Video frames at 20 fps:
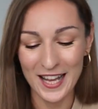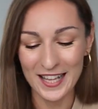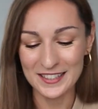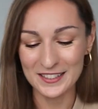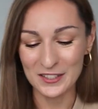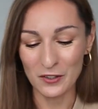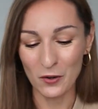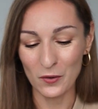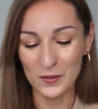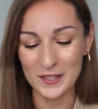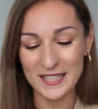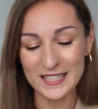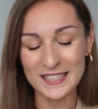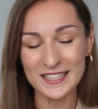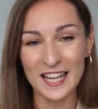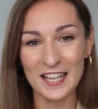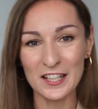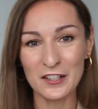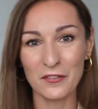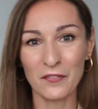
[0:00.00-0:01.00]
So these
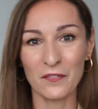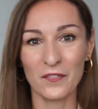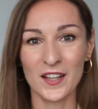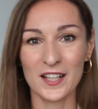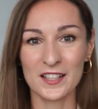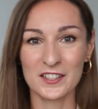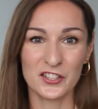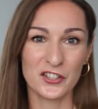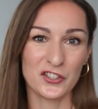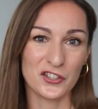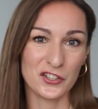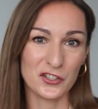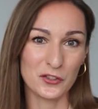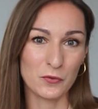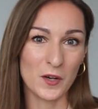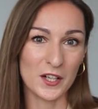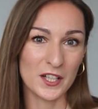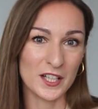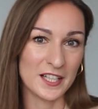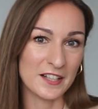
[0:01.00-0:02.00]
kind of things, you just
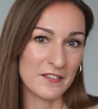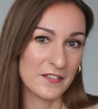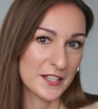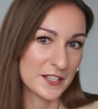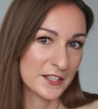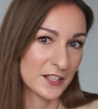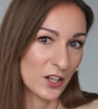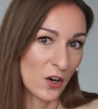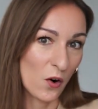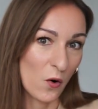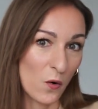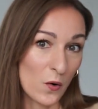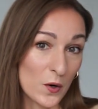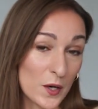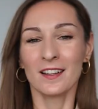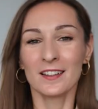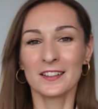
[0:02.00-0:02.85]
want to leave it alone.